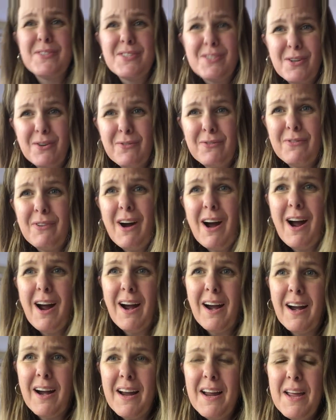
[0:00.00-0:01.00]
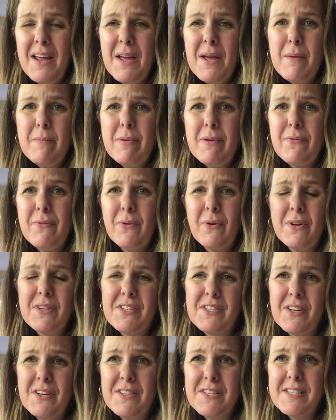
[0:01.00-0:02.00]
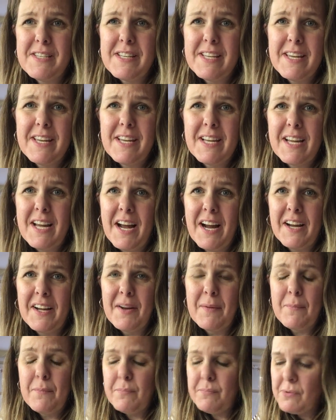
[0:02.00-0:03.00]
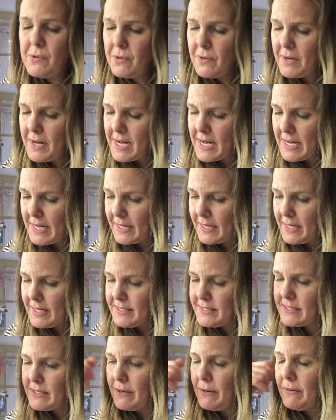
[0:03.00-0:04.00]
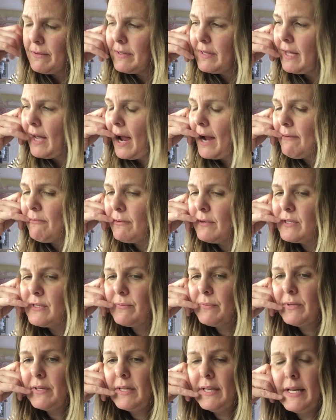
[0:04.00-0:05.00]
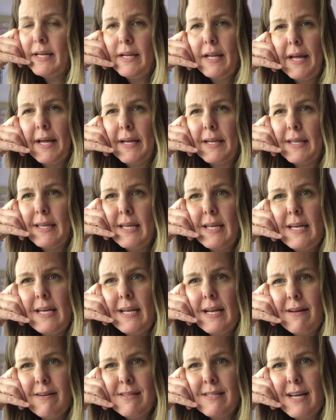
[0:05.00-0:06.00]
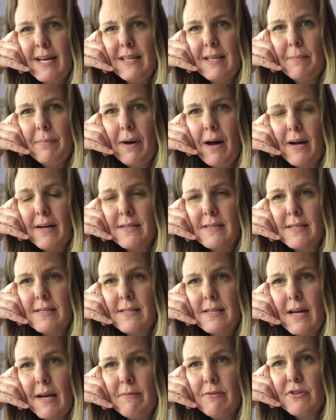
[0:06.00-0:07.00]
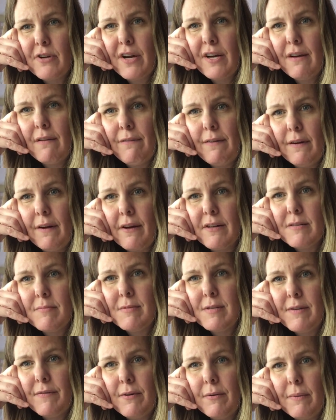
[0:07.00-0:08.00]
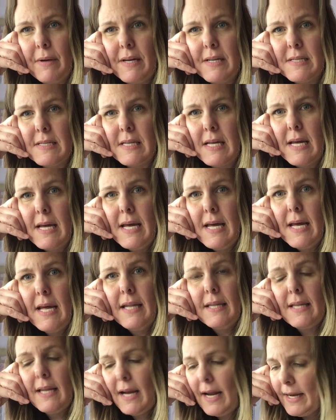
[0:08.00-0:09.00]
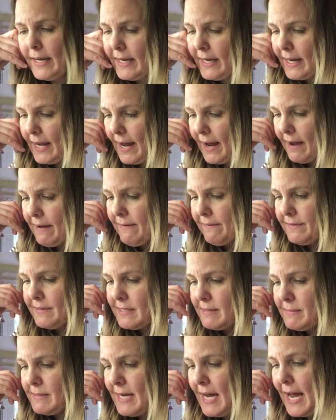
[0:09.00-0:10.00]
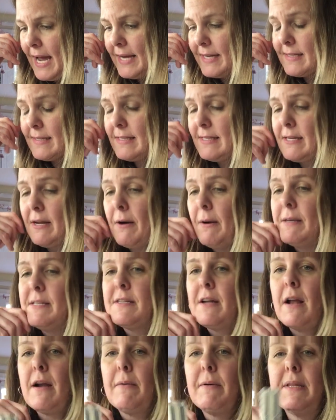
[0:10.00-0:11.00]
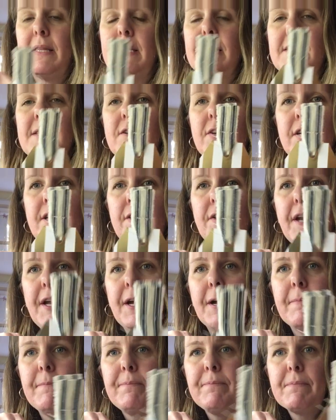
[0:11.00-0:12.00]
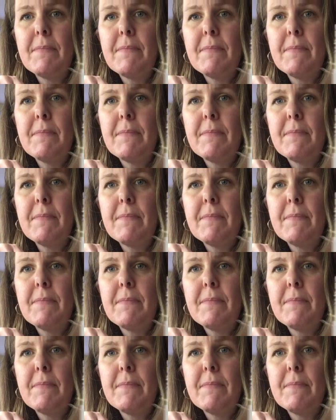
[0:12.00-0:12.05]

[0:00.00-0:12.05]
so far before it starts to get kind of boring. And so I was really like thinking outside the box this time, trying to figure out some different ways that I could have some tags. And so I started with this little cutie here,